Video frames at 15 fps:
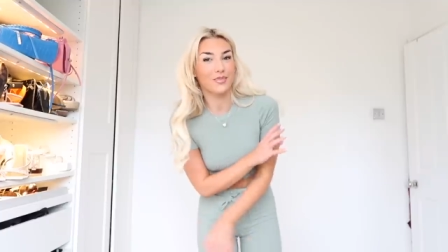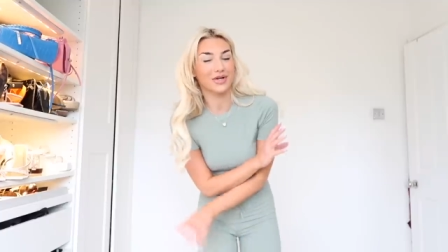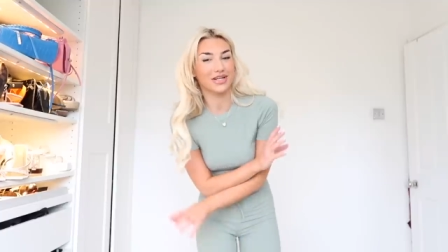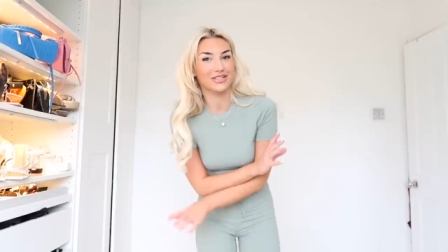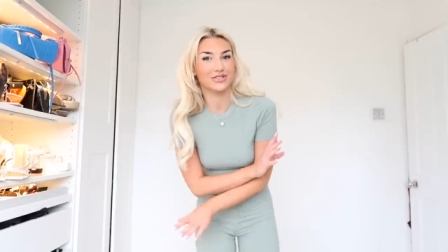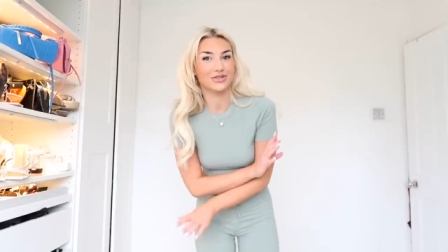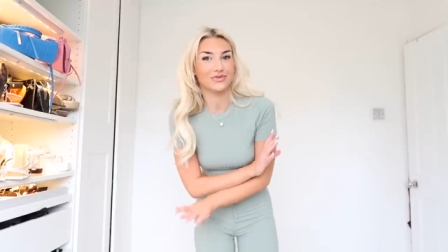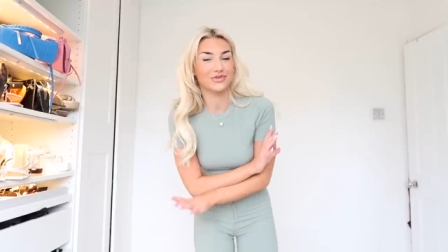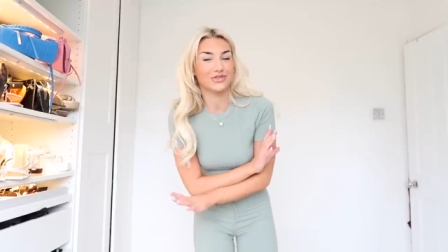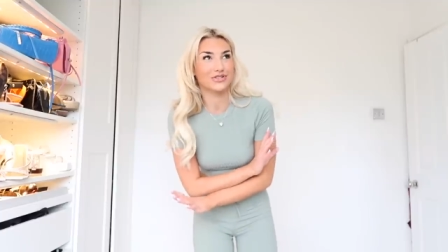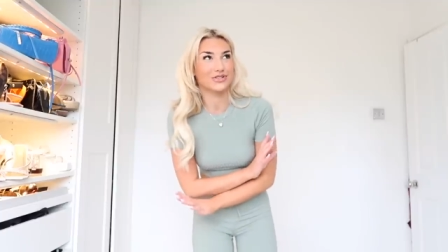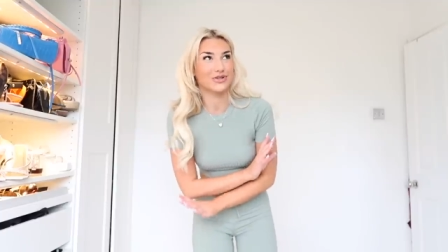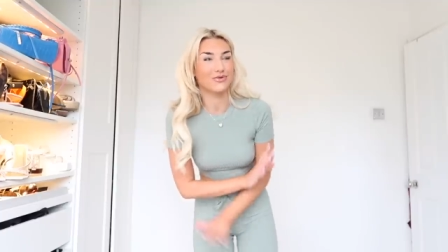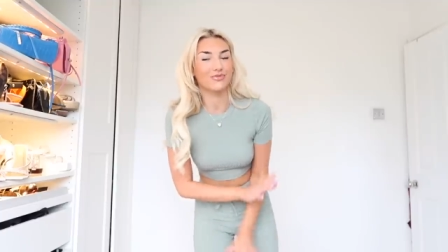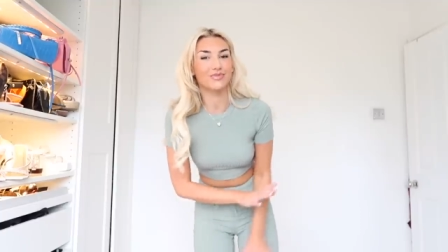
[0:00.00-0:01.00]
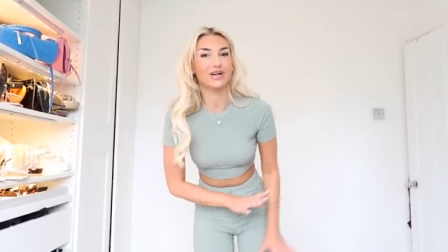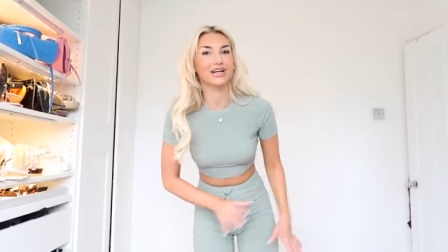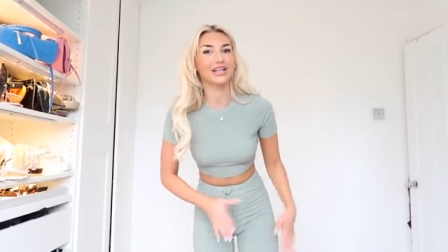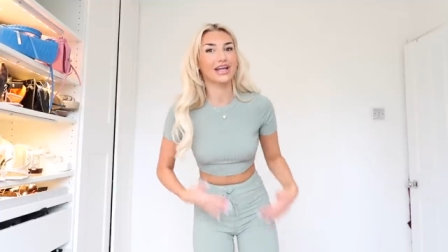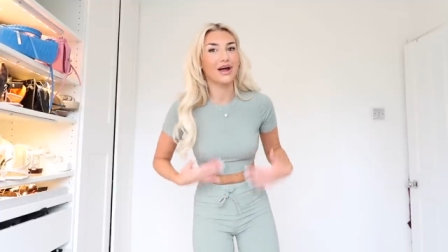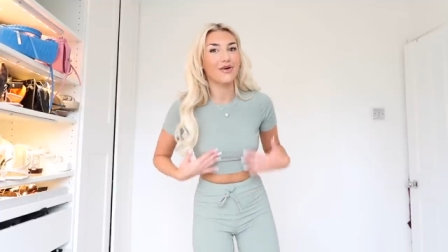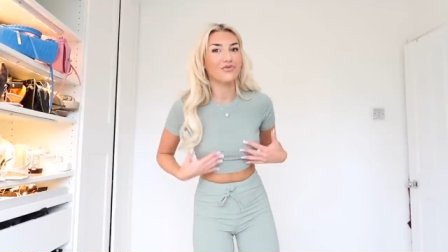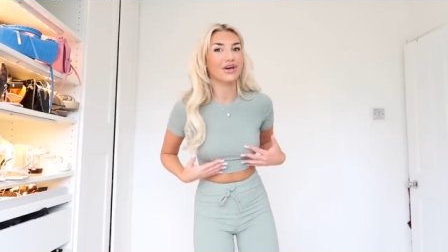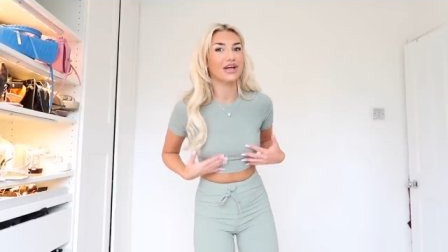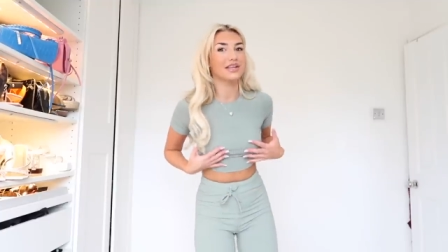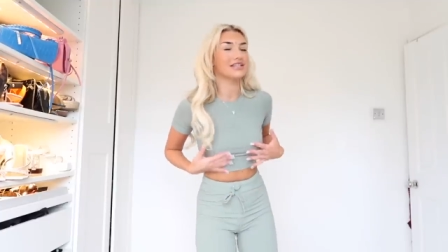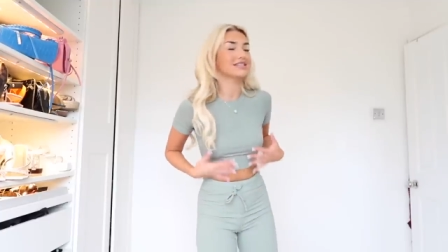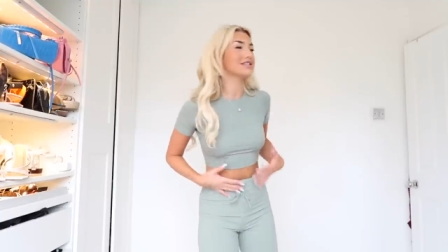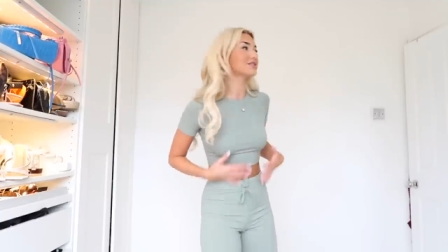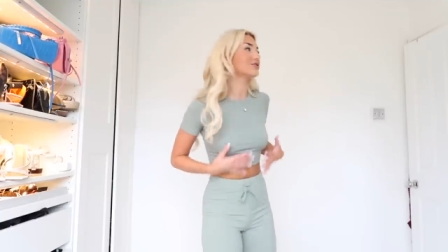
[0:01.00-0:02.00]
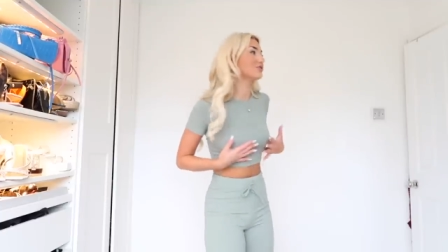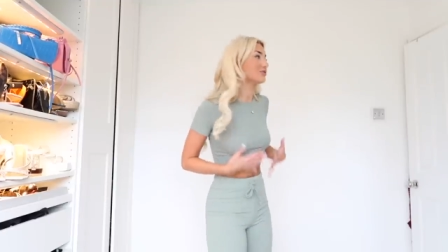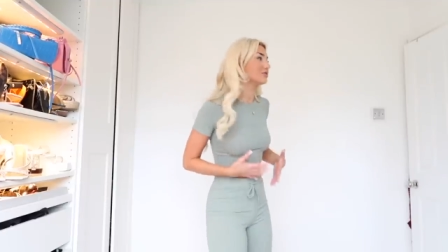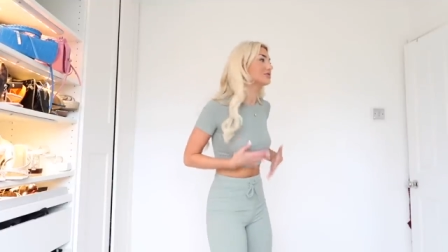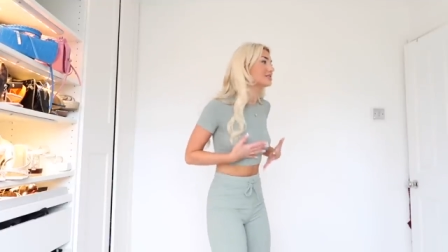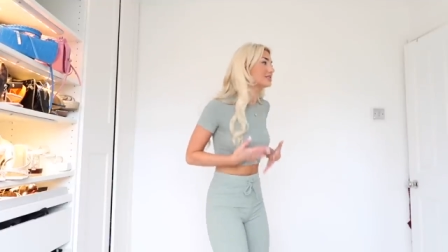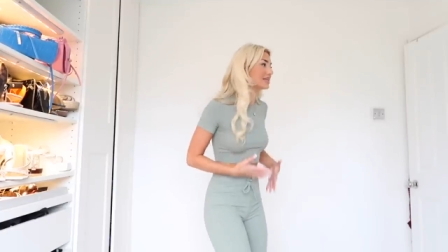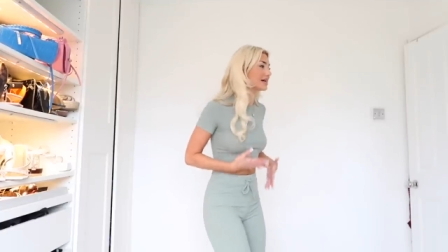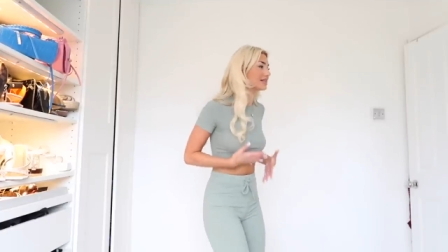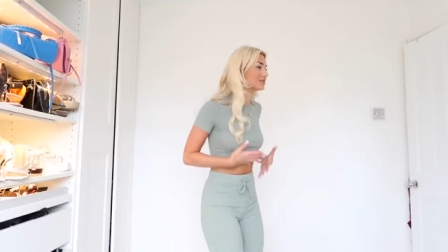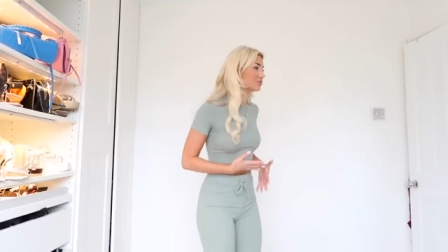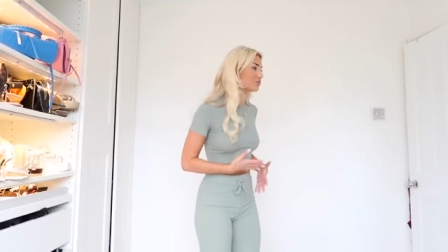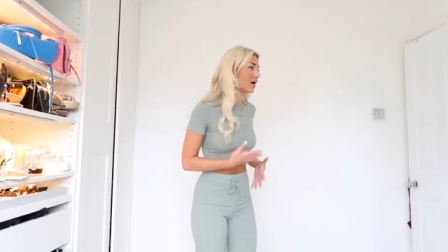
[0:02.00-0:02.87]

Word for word: and winter stuff are just unreal and I feel like this is a good set to